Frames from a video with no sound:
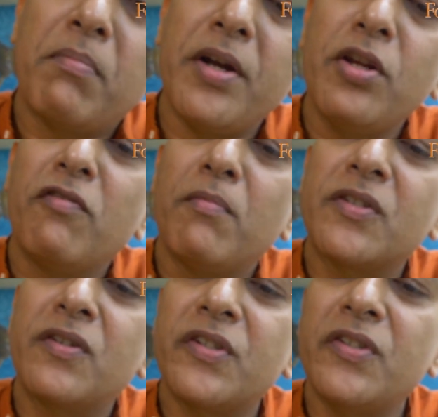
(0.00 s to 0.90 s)
plenty of
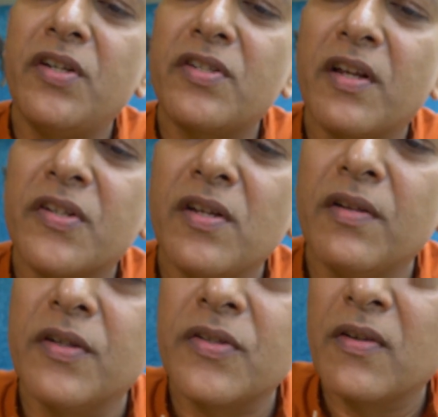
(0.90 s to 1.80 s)
mustard seeds that I see
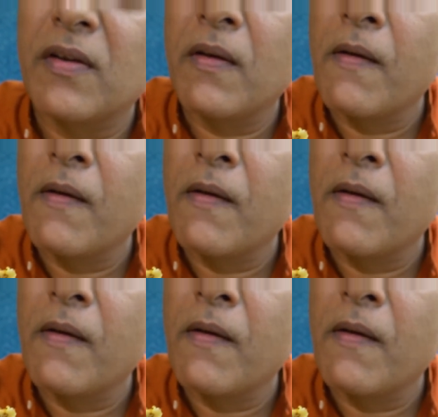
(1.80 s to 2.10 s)
in this.